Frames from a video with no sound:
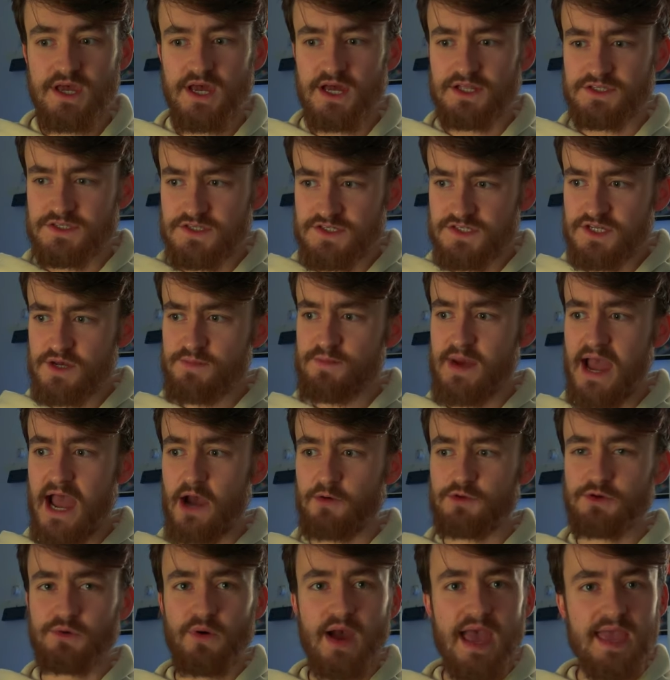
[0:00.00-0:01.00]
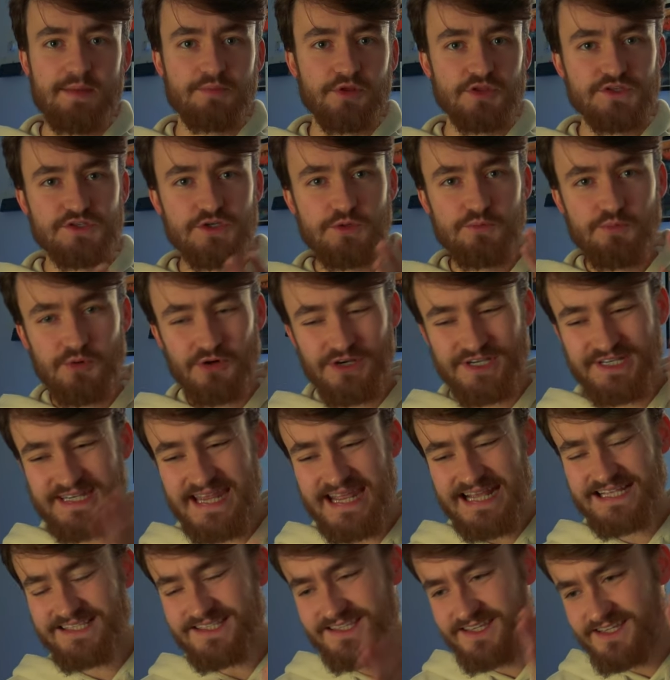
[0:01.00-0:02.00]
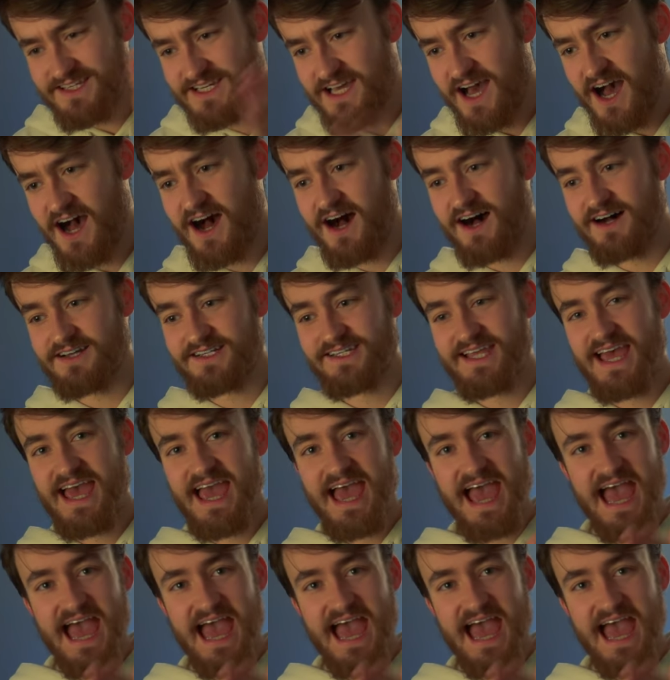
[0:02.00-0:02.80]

and somehow you're able to predict the card